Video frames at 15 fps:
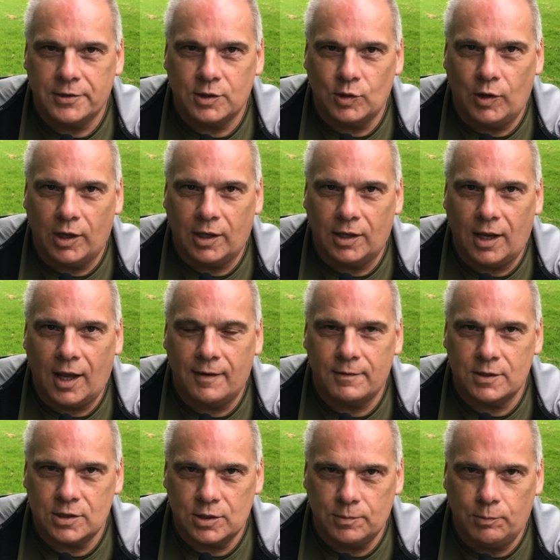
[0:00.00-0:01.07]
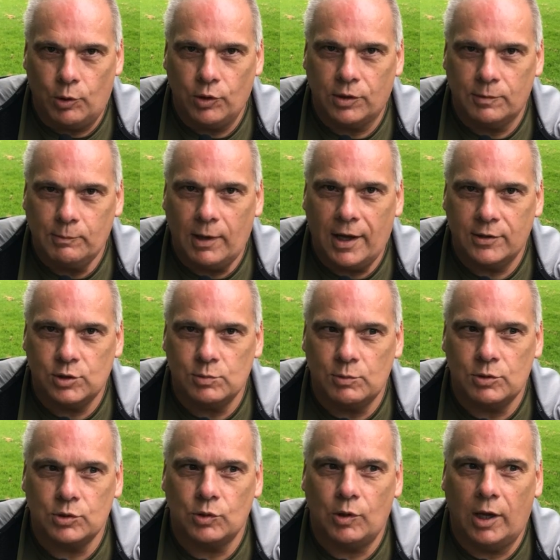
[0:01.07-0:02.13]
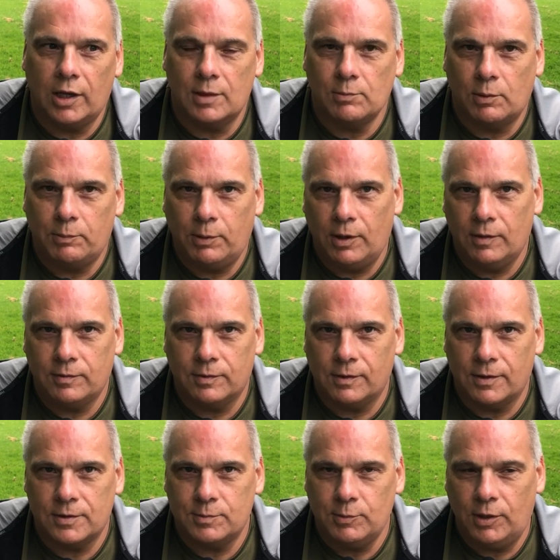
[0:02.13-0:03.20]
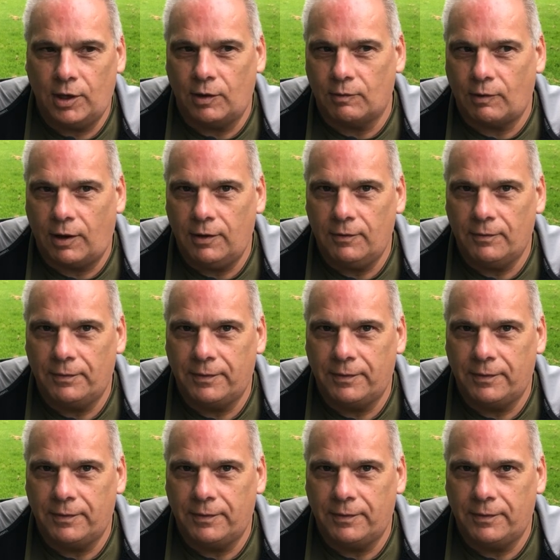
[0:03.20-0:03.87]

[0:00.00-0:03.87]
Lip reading: so I can have it spoken back to me so I can prepare for this meeting, right?